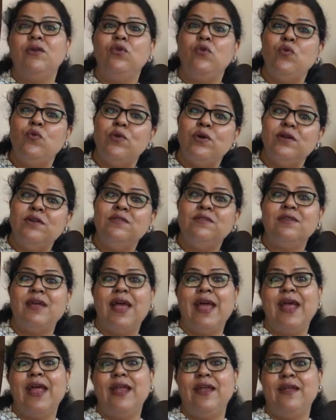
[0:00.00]
Towards
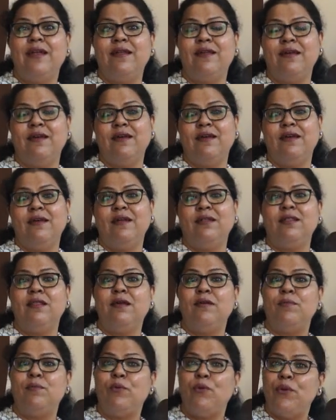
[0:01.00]
the end,
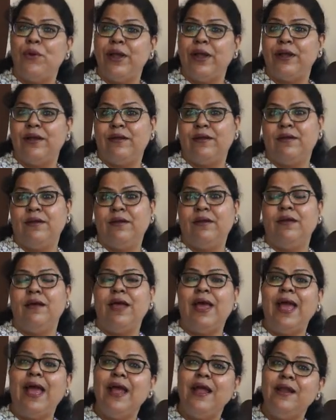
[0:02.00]
the poet
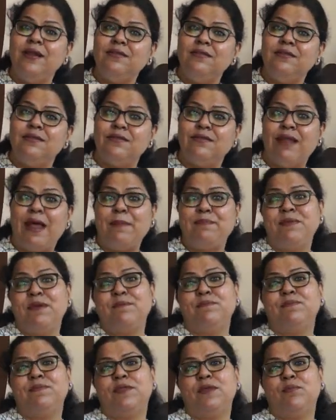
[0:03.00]
wraps
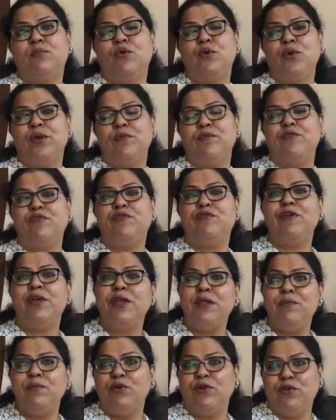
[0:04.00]
up the poem
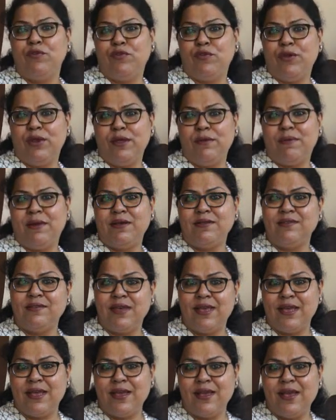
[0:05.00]
very beautifully by
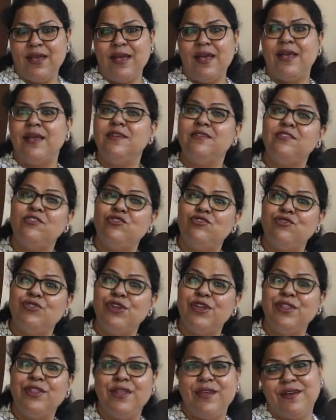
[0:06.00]
saying,
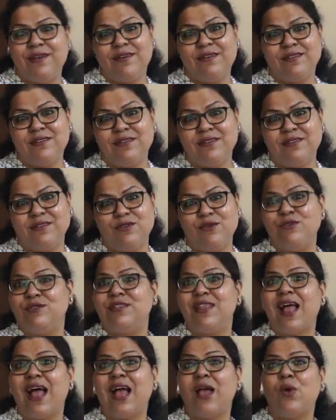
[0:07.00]
history theirs
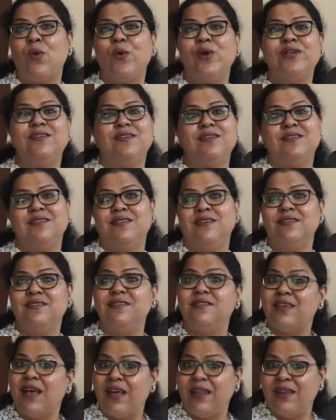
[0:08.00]
whose language is the
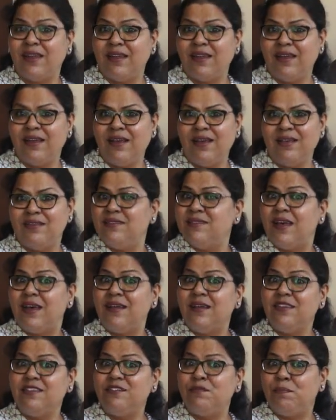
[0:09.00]
sun.
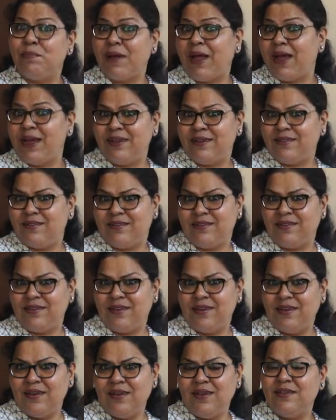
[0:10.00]
Sun is bright,
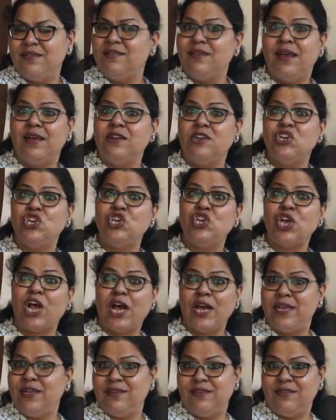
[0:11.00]
sun
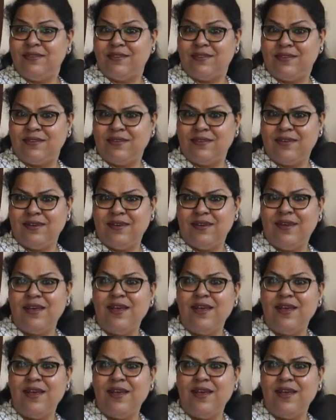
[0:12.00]
shines.